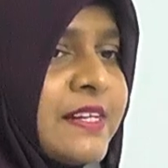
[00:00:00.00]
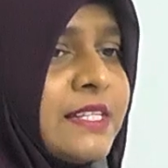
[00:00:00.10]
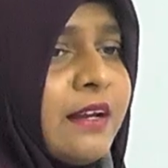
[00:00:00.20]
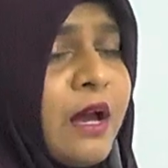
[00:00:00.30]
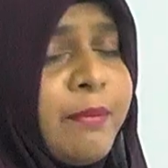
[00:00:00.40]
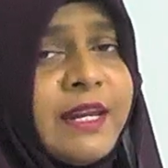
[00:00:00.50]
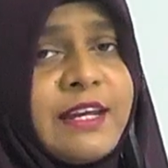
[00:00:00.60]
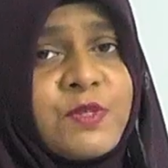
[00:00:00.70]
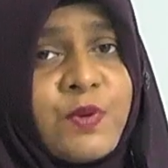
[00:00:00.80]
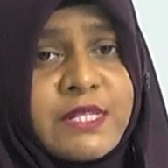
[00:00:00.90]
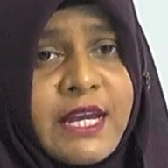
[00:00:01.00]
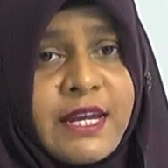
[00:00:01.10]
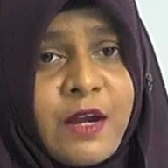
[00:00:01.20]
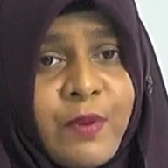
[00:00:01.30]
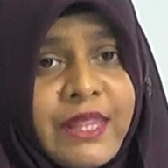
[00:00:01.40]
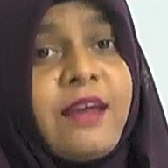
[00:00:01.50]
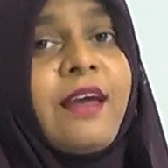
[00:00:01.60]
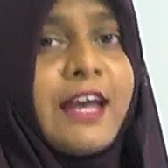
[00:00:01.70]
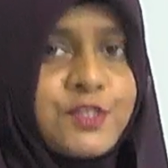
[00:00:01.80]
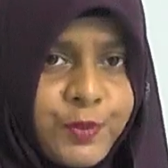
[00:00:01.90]
that are being associated with
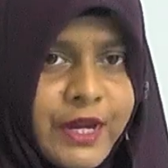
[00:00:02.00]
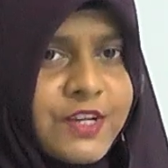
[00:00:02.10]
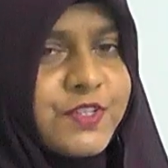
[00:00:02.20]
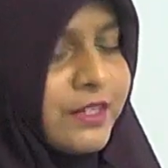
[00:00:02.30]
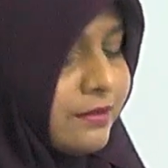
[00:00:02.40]
education.